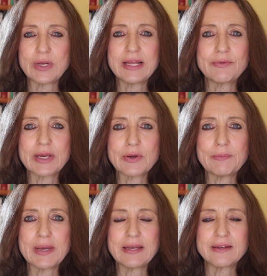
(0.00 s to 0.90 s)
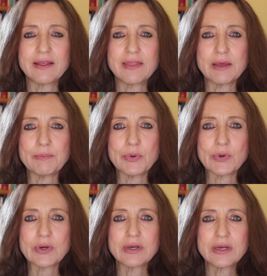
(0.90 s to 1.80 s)
really recommend the
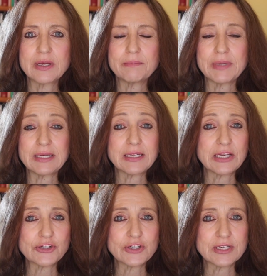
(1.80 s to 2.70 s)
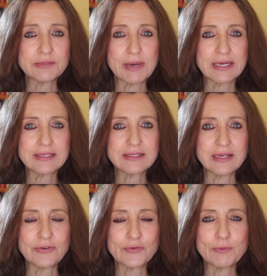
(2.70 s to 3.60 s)
book Meditation is
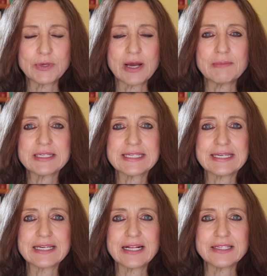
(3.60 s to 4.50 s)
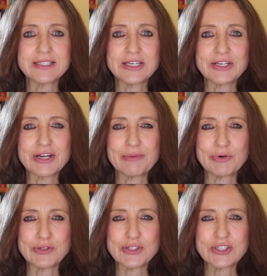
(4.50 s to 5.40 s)
Medicine from Damascene Khalsa and
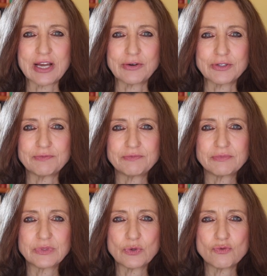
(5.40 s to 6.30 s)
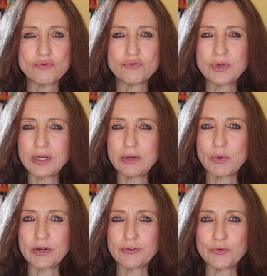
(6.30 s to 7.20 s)
Cameron Stout. Really
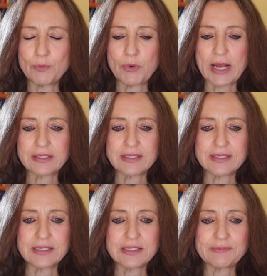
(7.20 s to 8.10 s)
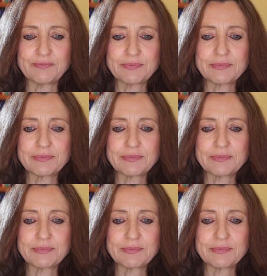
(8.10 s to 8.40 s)
wonderful practices.